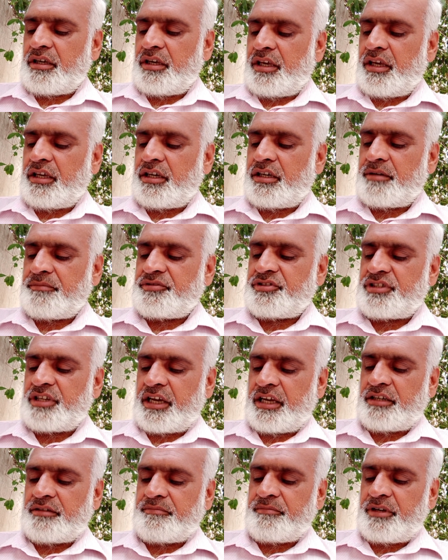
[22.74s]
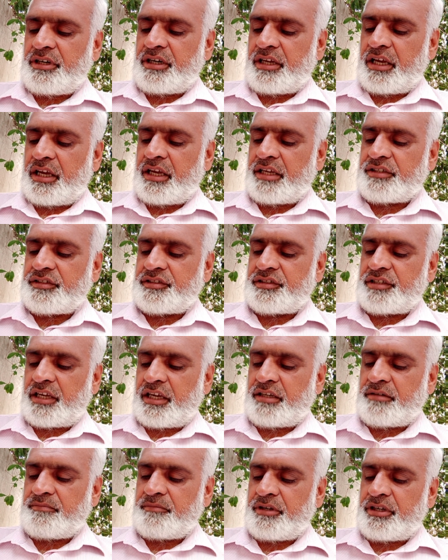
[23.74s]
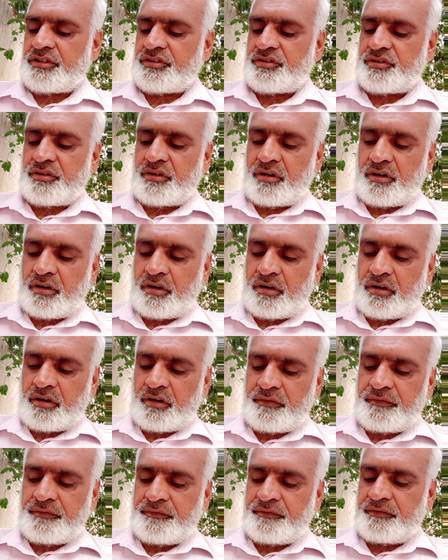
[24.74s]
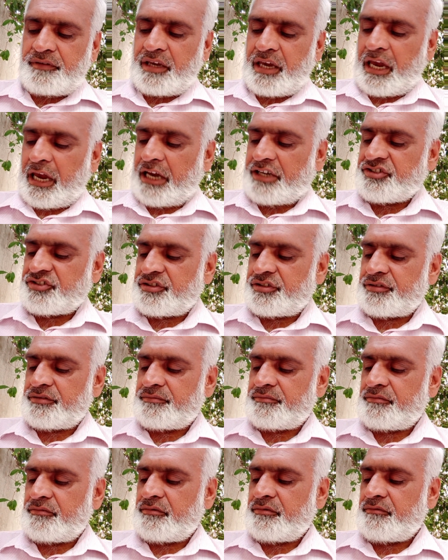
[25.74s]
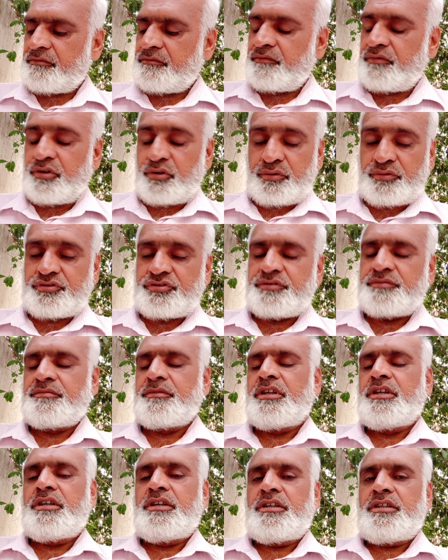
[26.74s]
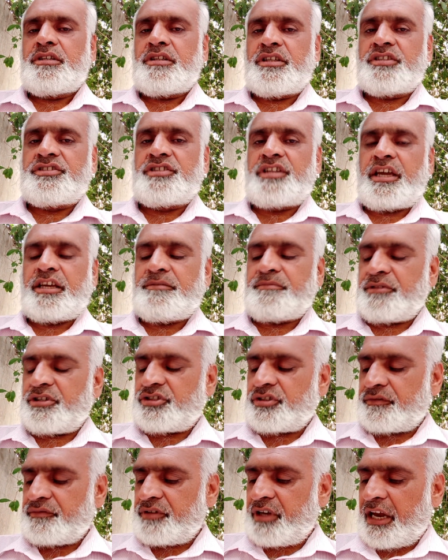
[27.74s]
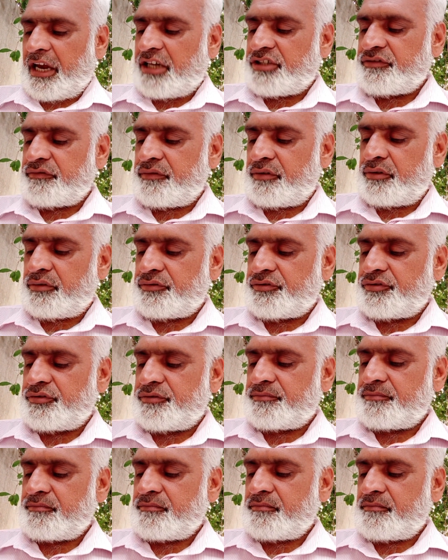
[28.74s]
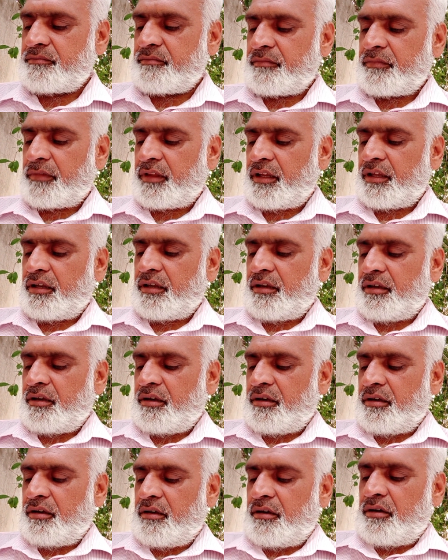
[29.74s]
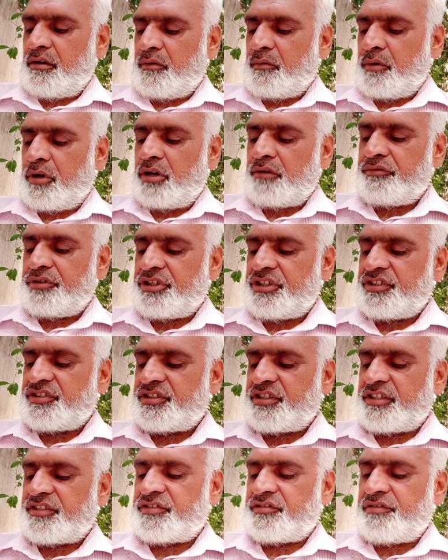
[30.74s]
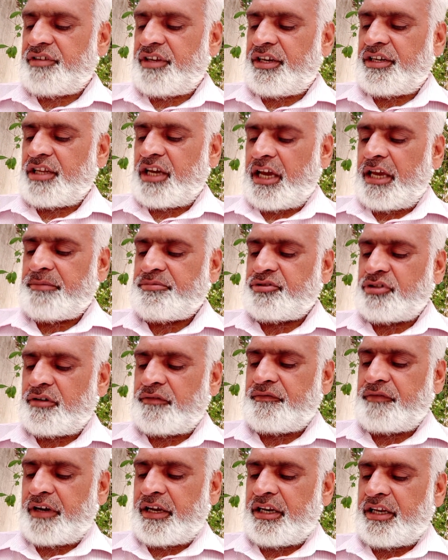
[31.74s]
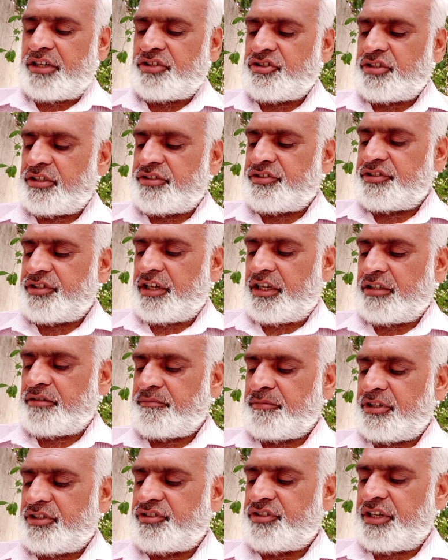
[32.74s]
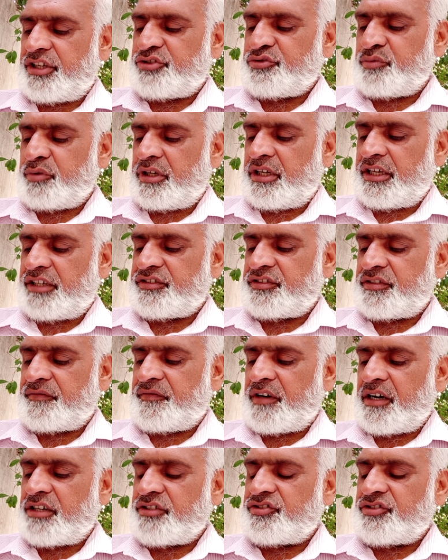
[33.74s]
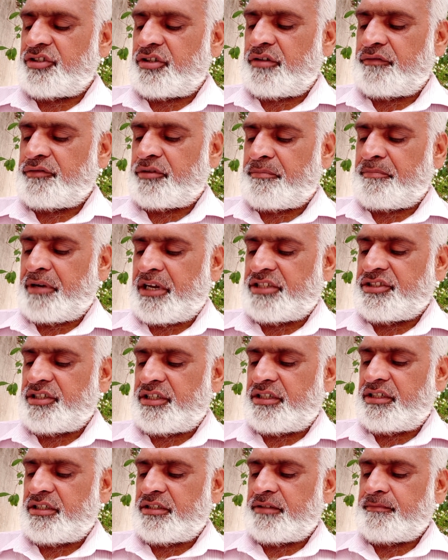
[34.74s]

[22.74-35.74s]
income statement, and statements of cash flows. The statements of cash flows. While we discuss three types of financial statements as well as the function of the budget